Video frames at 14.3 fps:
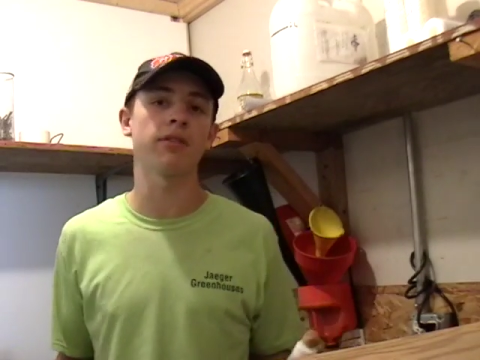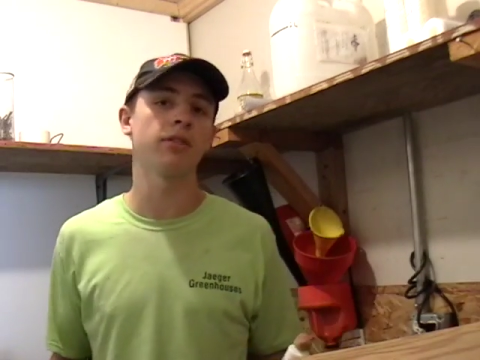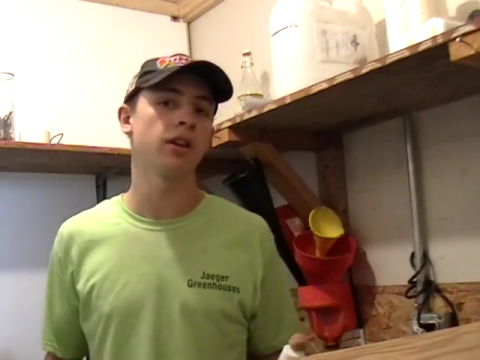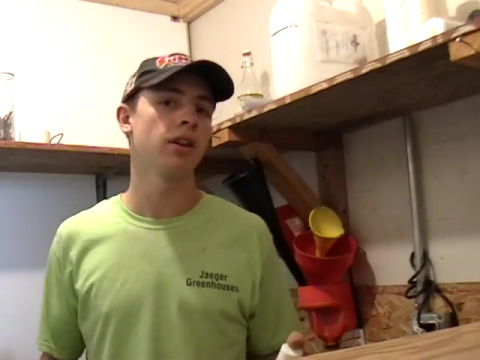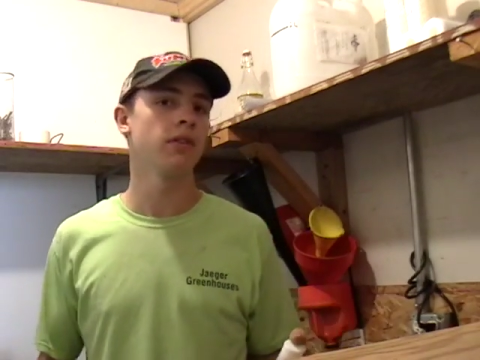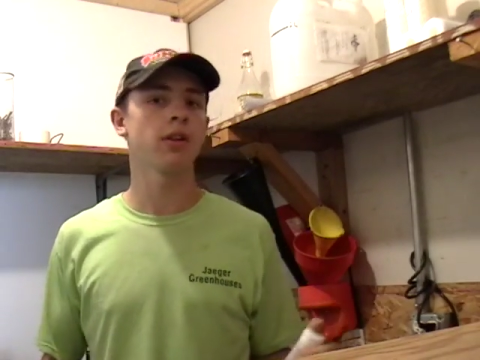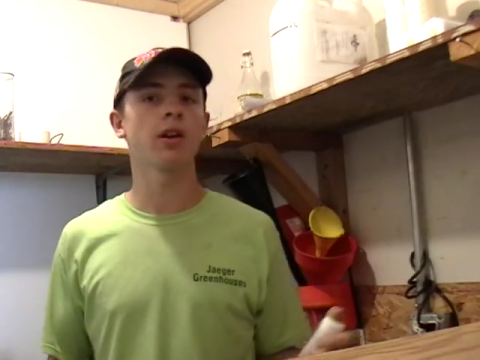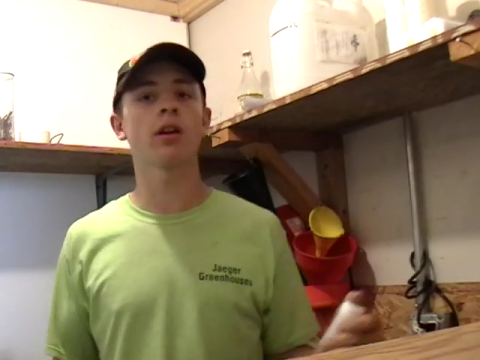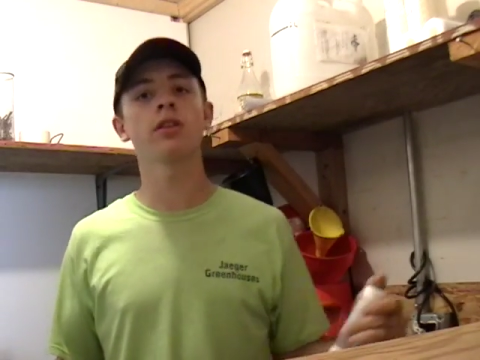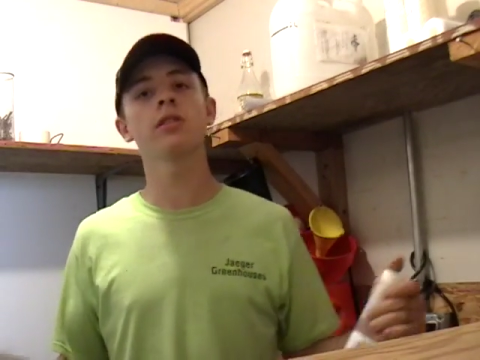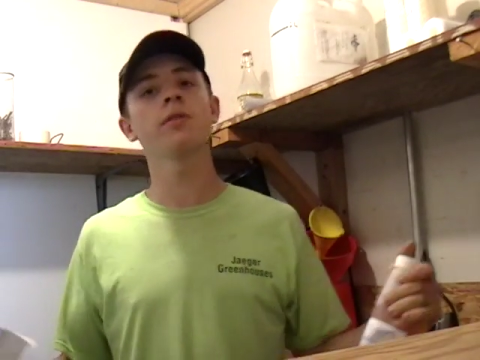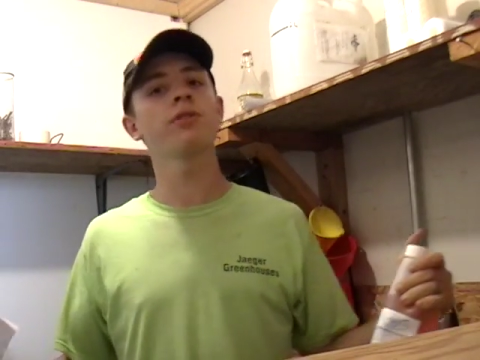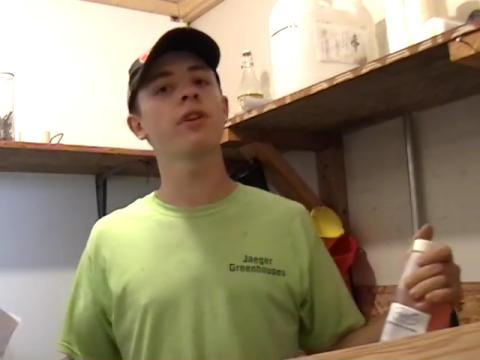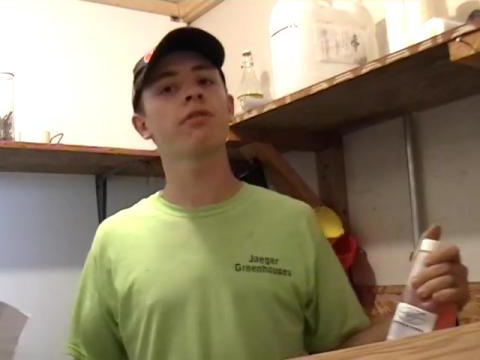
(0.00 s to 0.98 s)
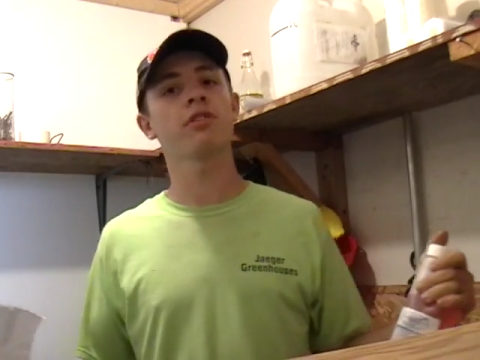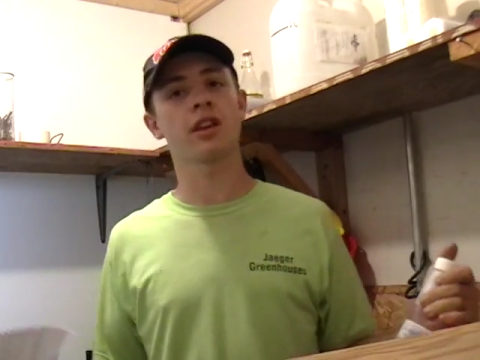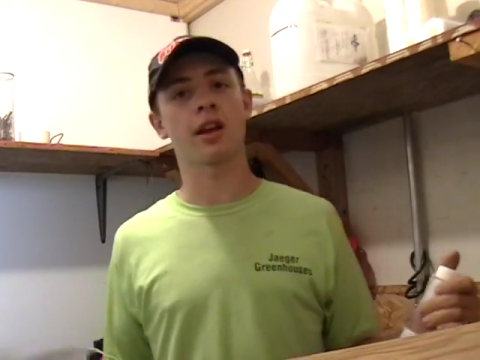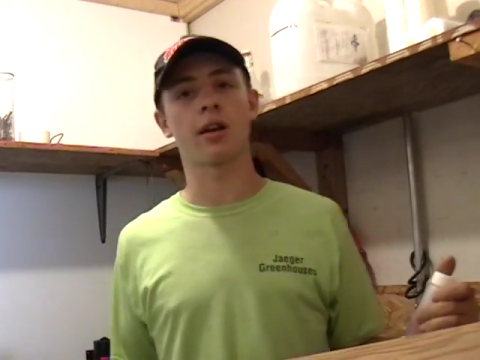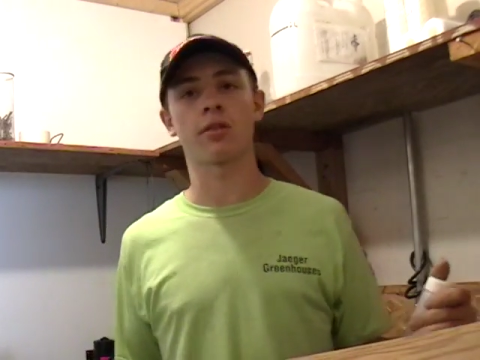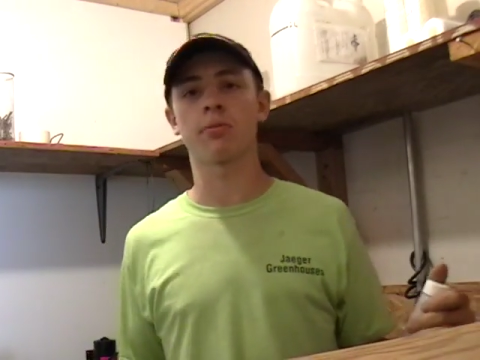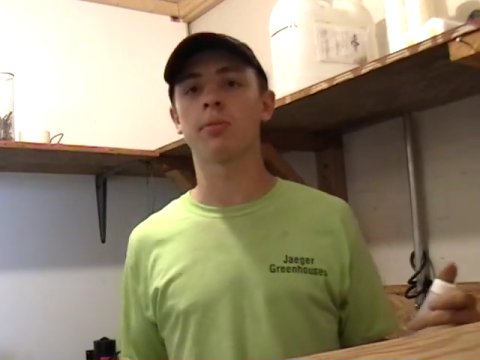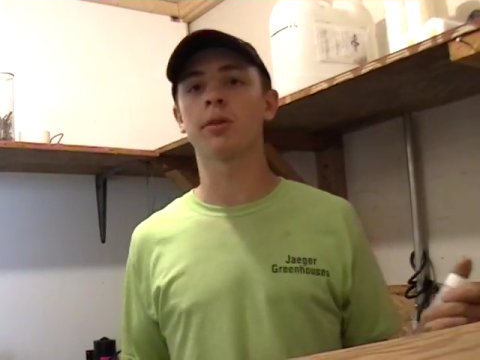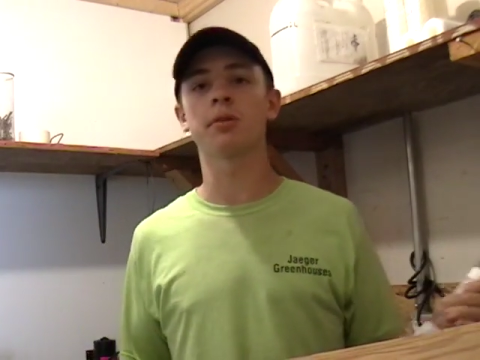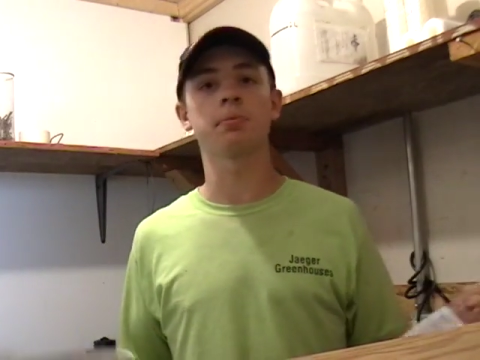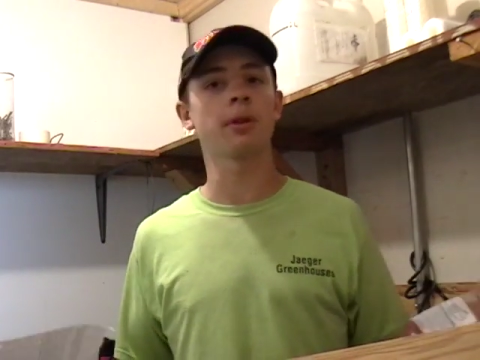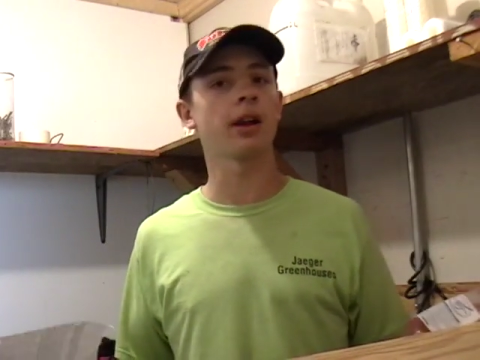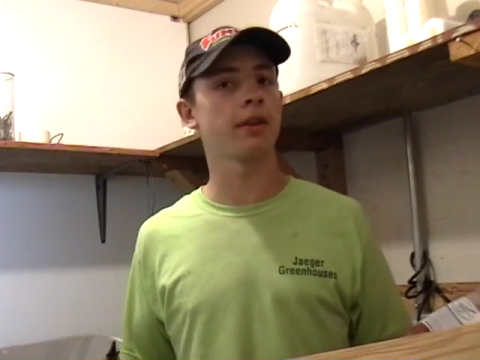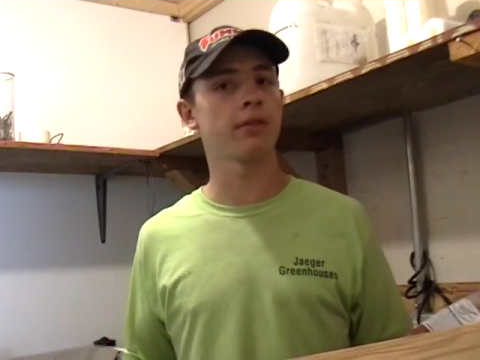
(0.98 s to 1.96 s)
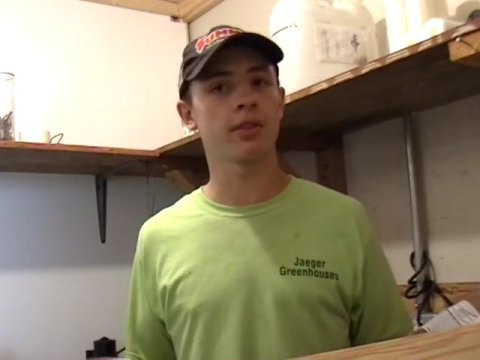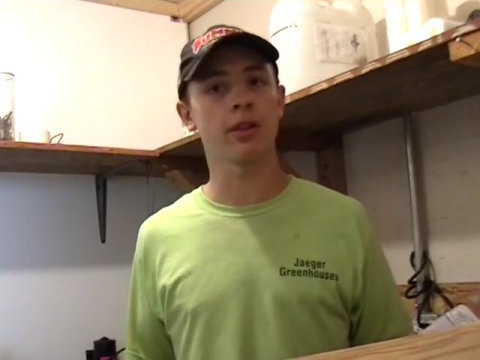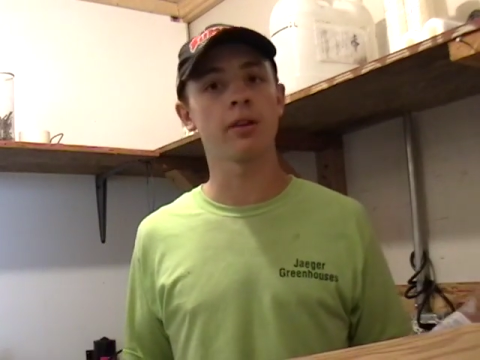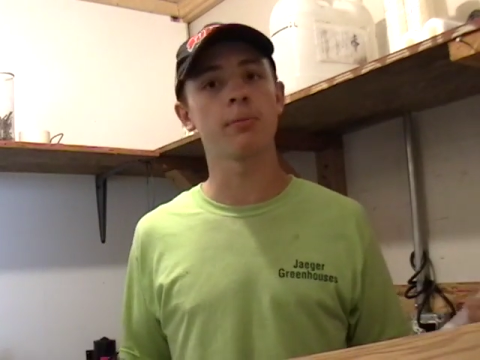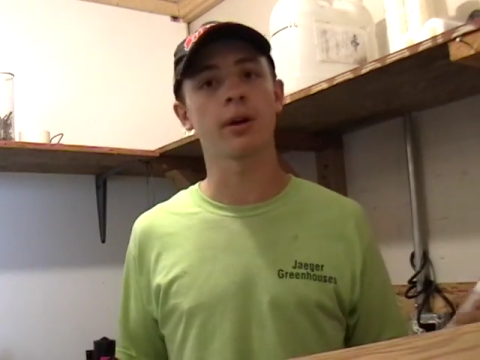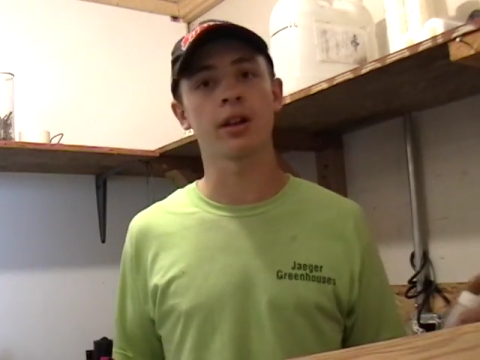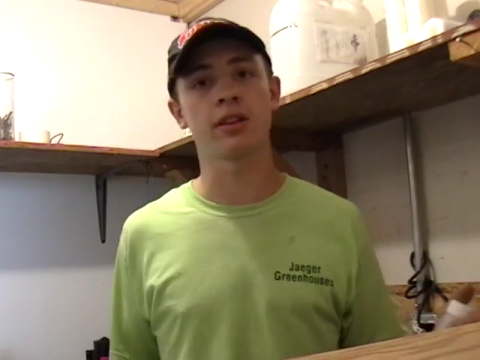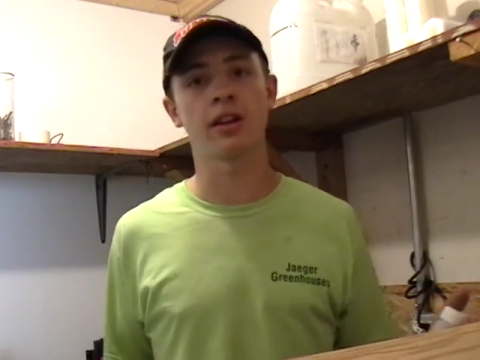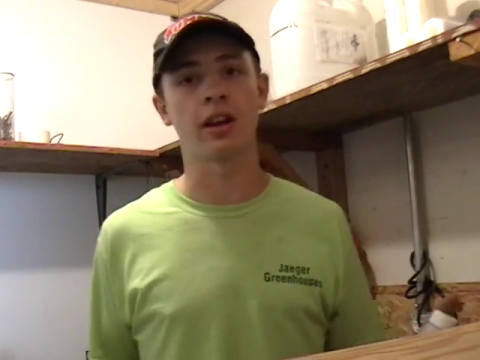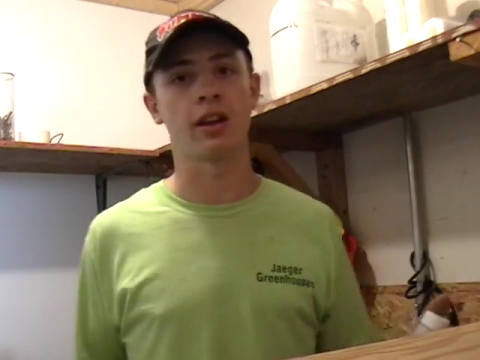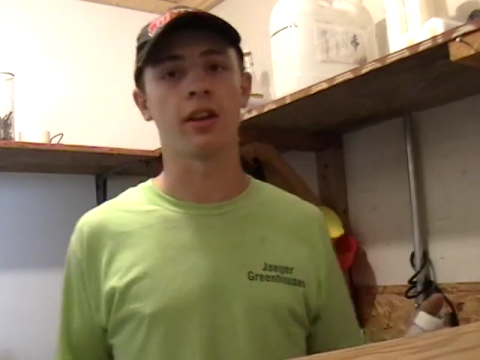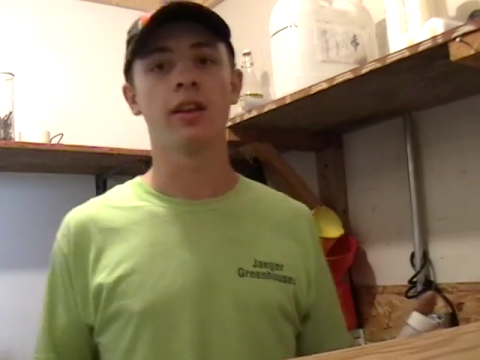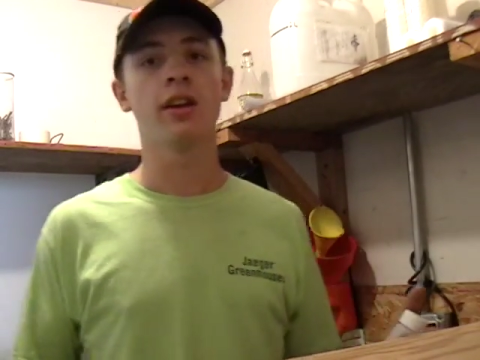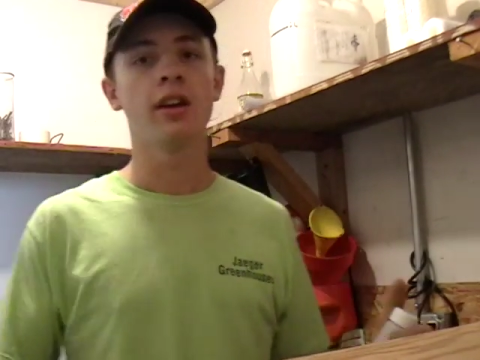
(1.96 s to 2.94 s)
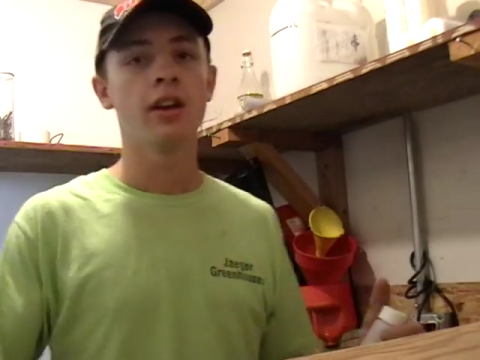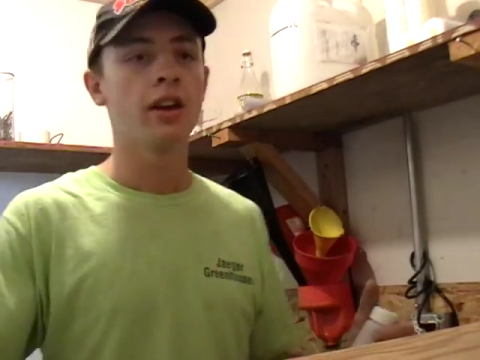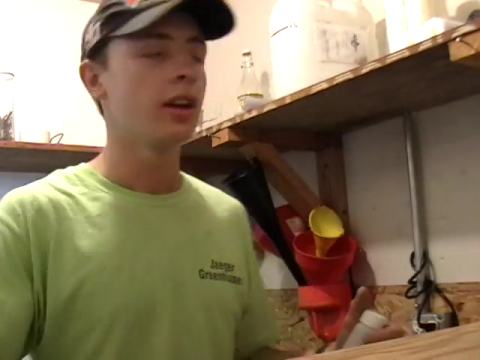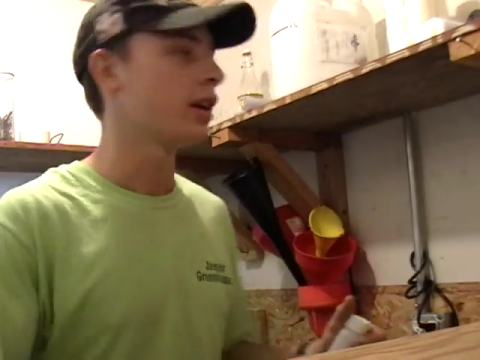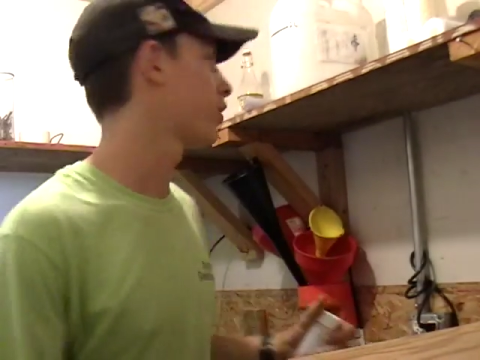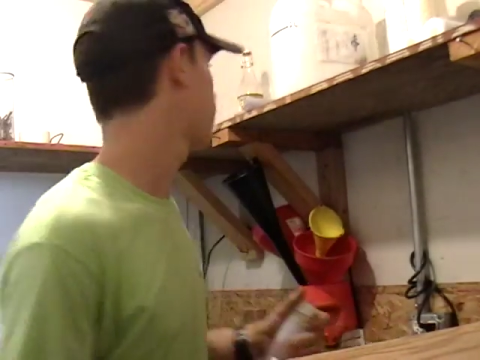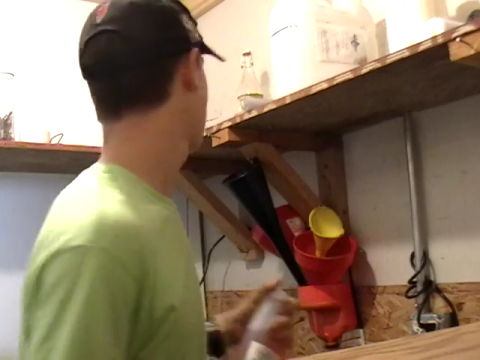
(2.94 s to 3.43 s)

If you're going to do 50 gallons, multiply everything by 10. It's